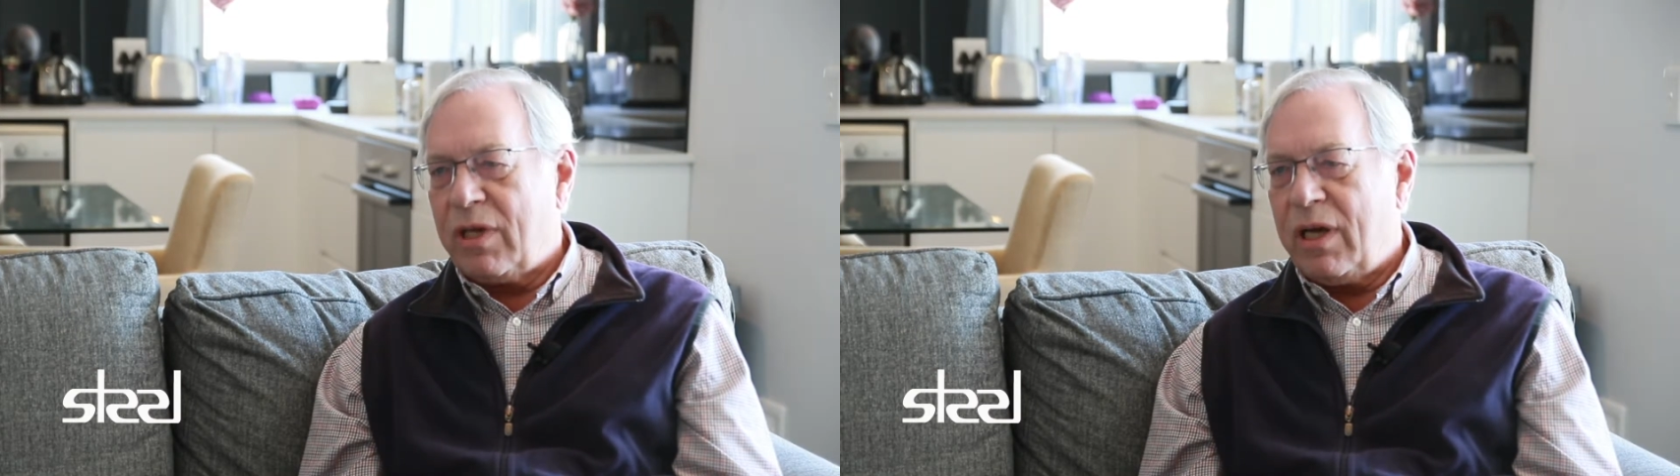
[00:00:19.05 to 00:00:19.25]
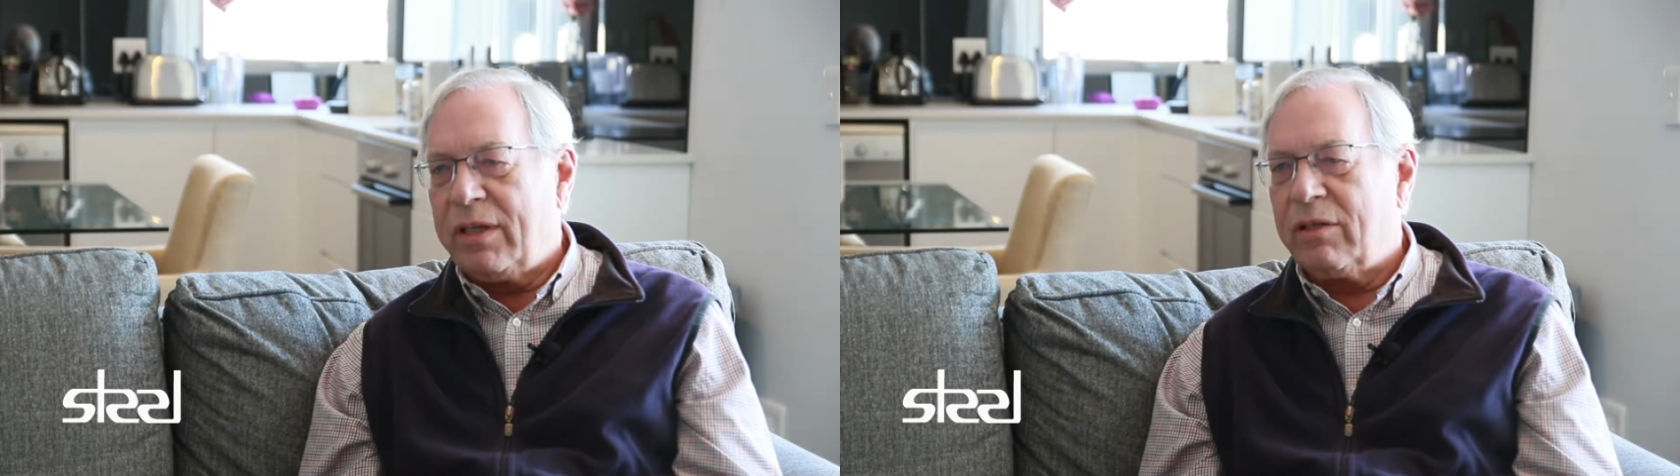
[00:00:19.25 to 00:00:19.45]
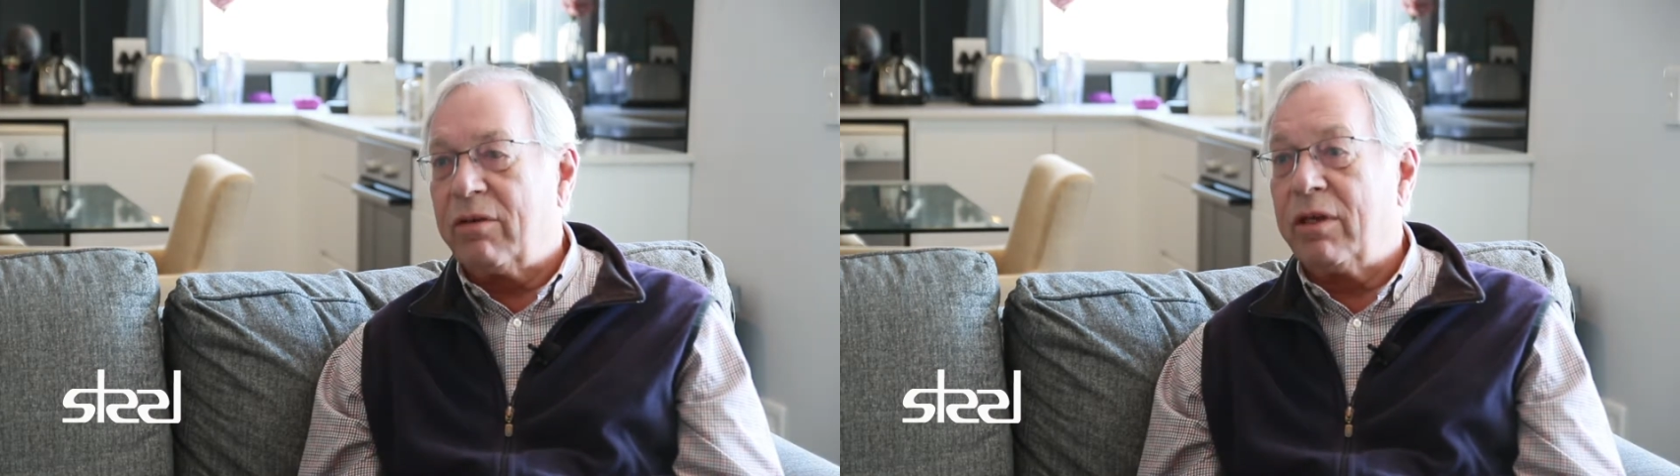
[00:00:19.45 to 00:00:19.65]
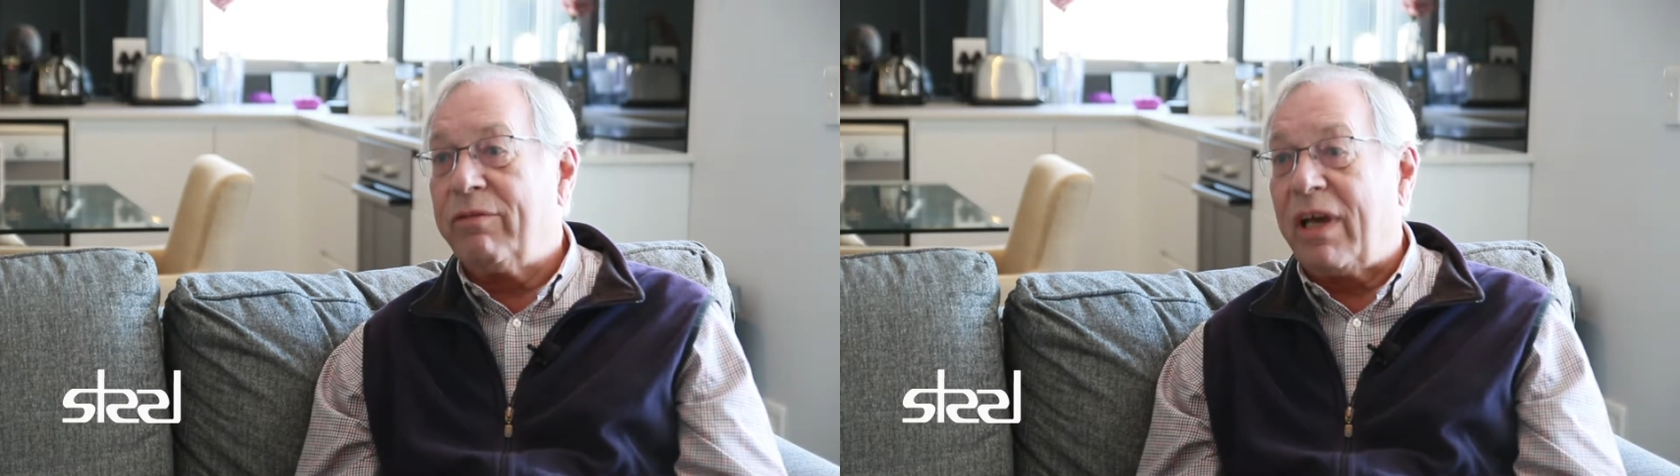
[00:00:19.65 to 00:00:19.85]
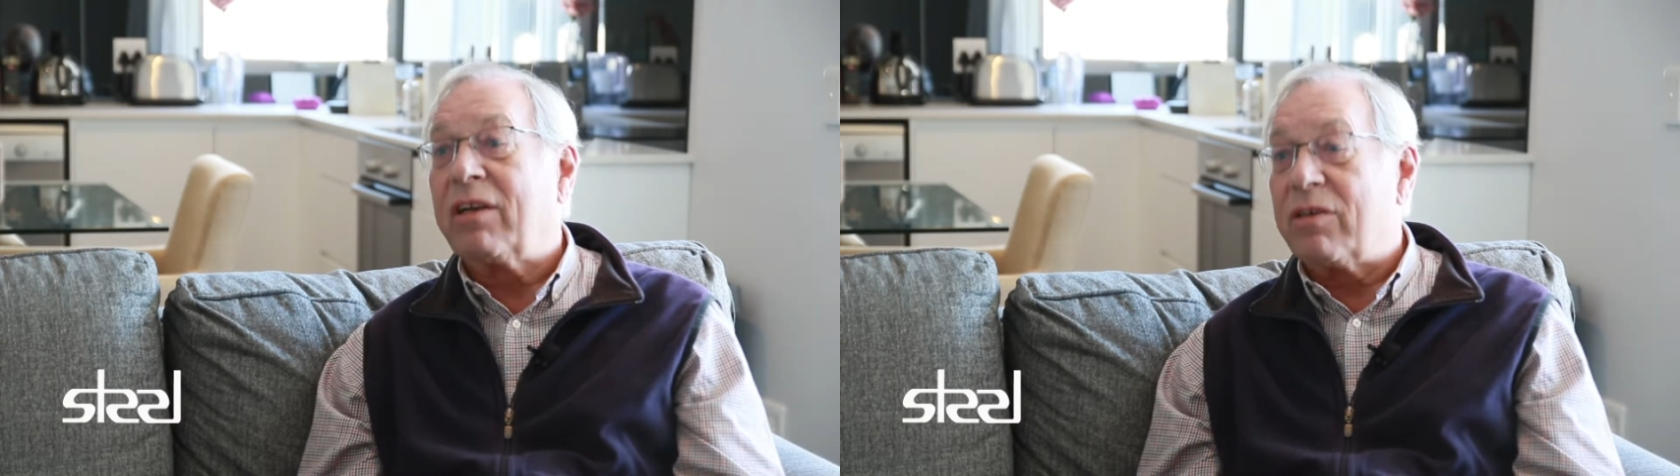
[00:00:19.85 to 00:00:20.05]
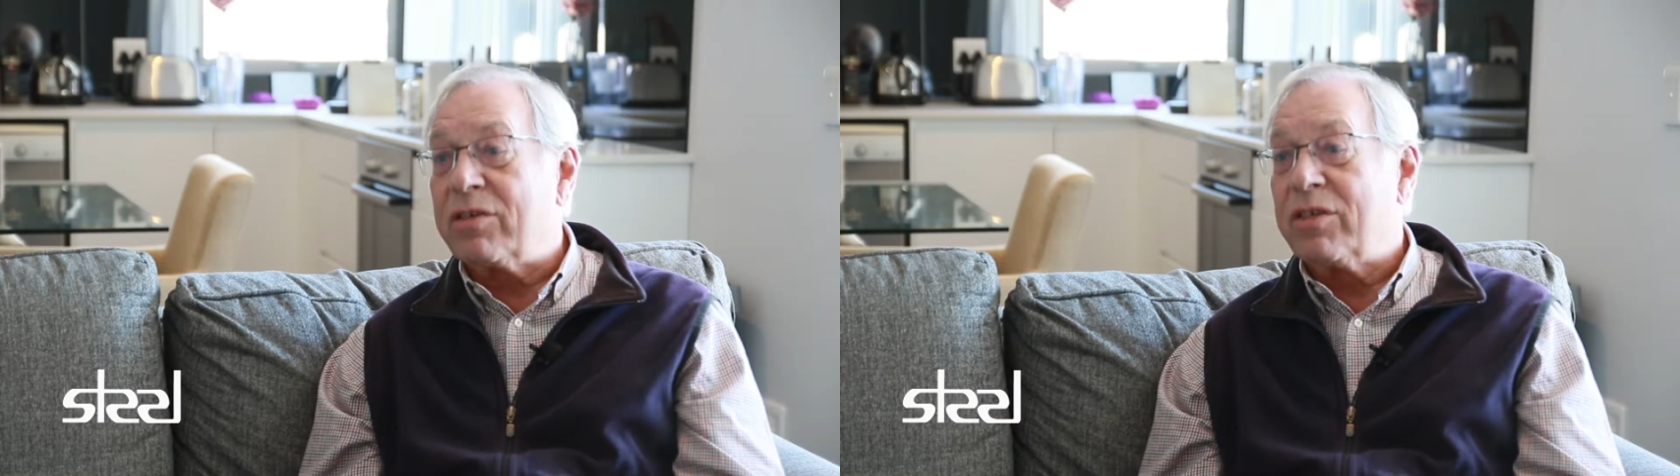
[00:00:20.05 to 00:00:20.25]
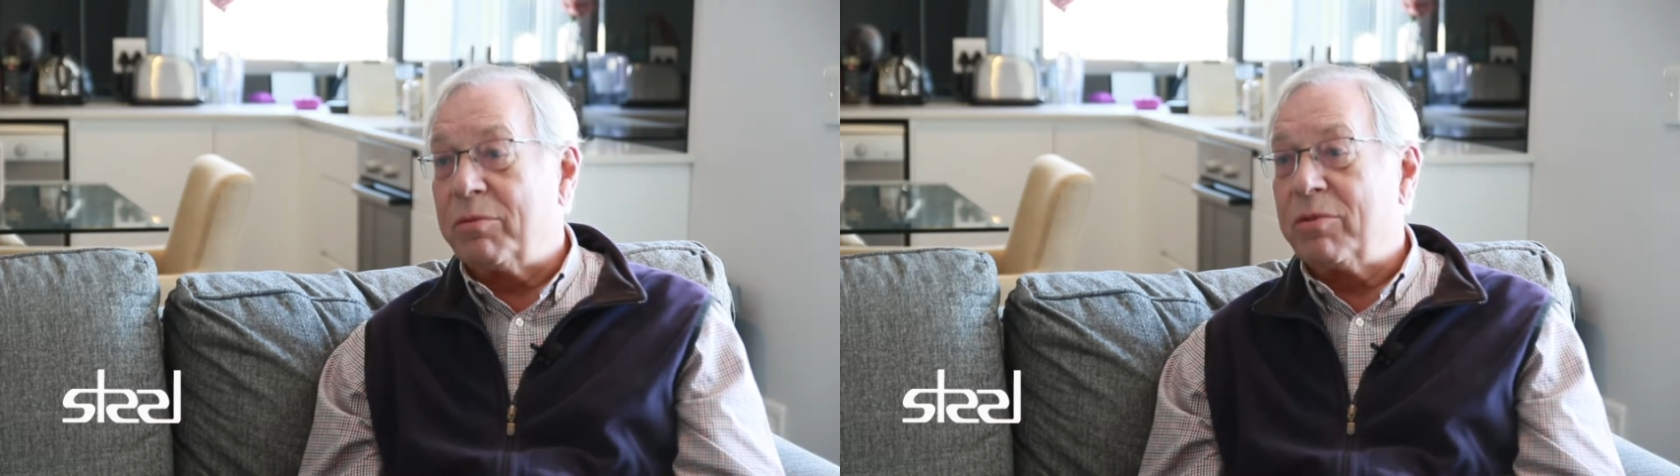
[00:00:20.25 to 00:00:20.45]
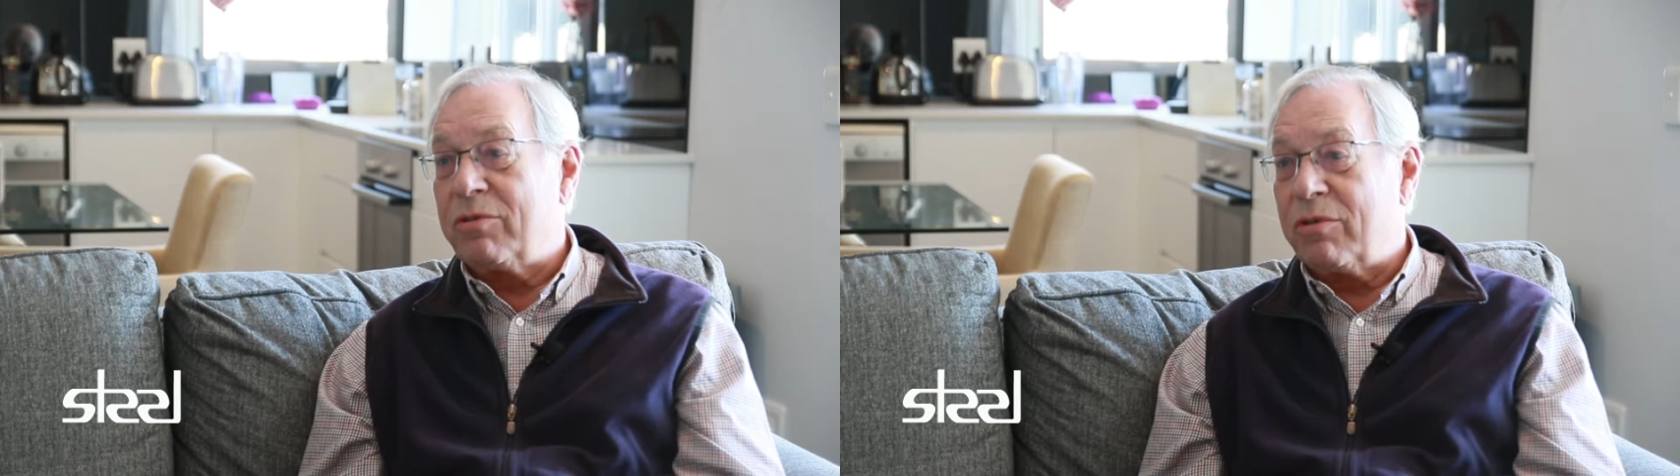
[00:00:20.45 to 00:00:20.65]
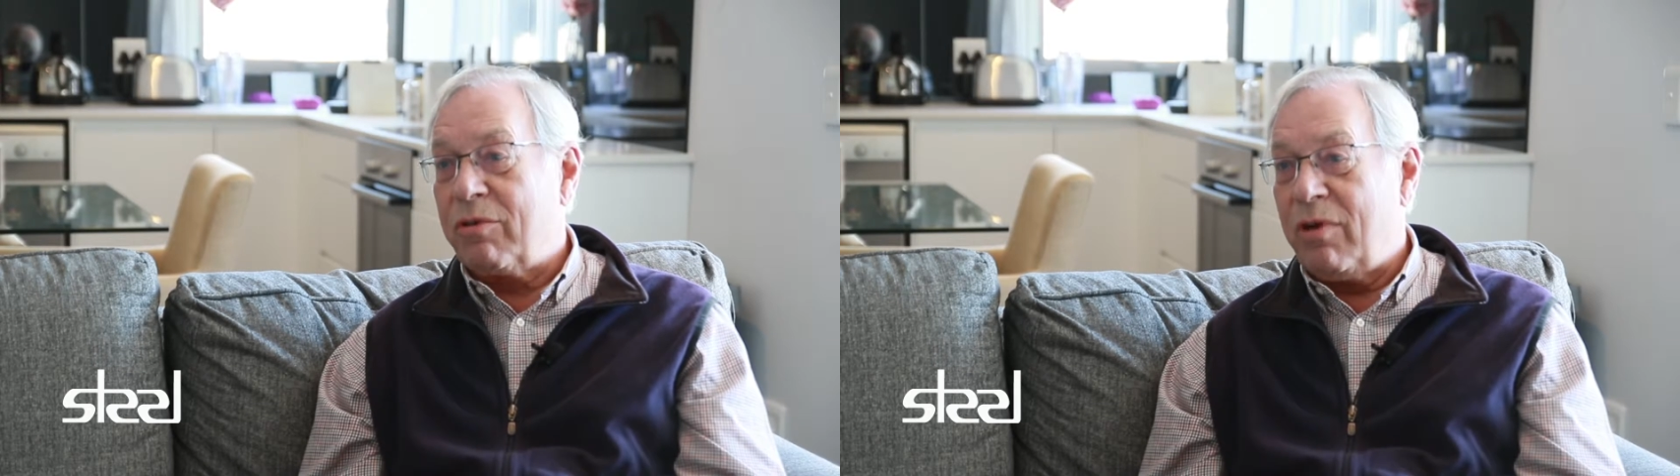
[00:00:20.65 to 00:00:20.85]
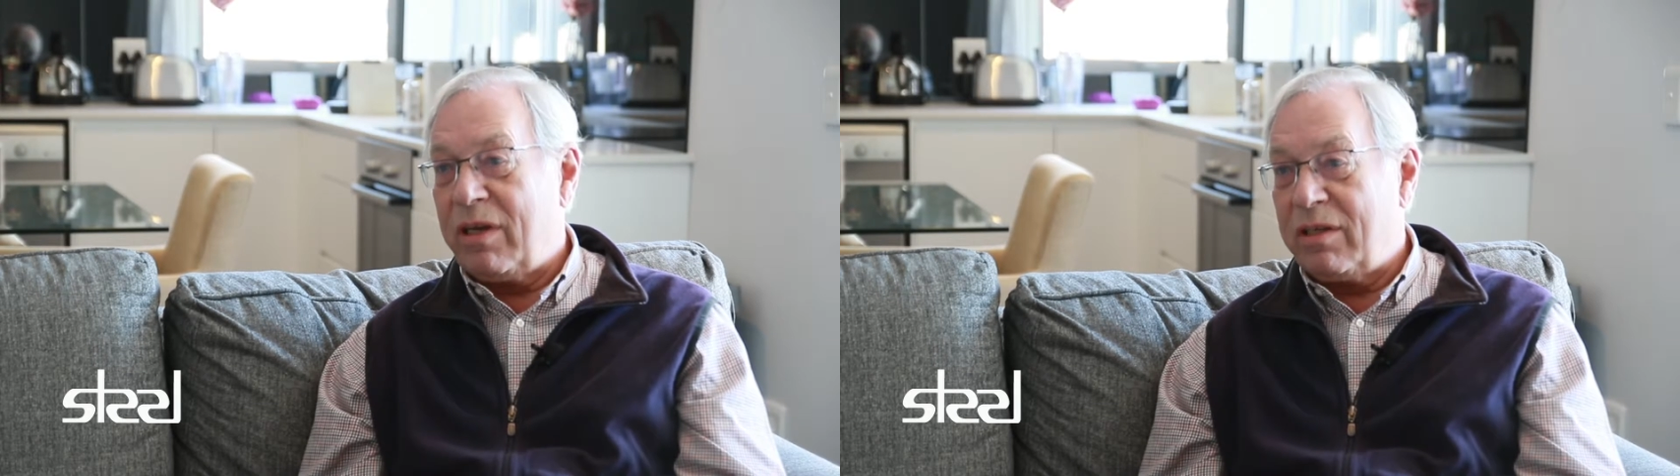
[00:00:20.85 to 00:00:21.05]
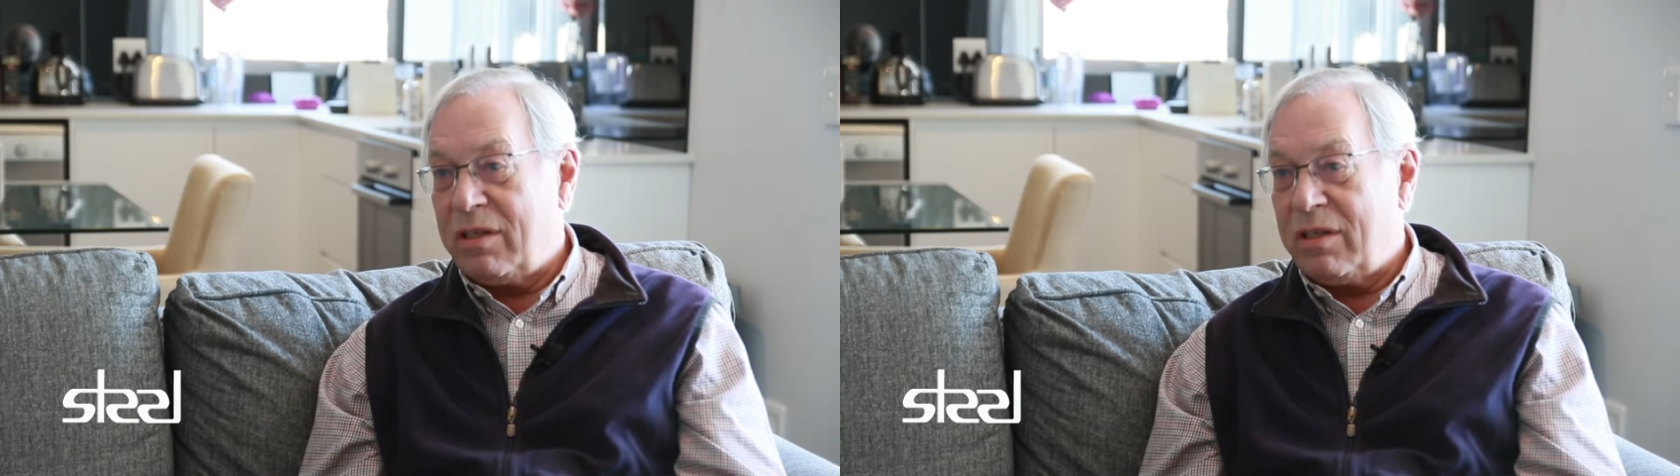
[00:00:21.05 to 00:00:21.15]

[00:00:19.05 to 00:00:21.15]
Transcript: a high degree of accuracy was required